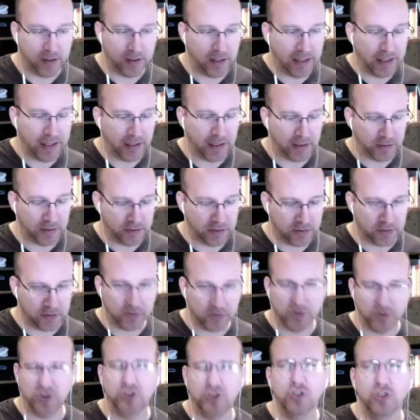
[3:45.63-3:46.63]
is
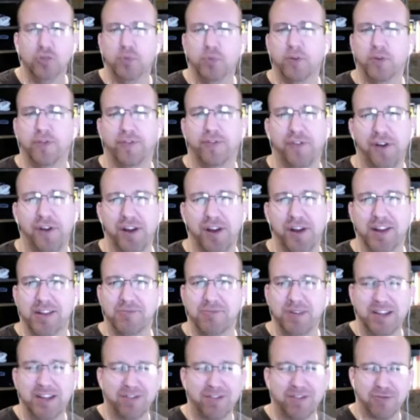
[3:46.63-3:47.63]
super fun and we
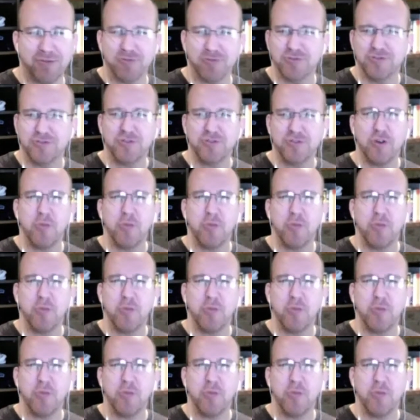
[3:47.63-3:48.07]
could throw so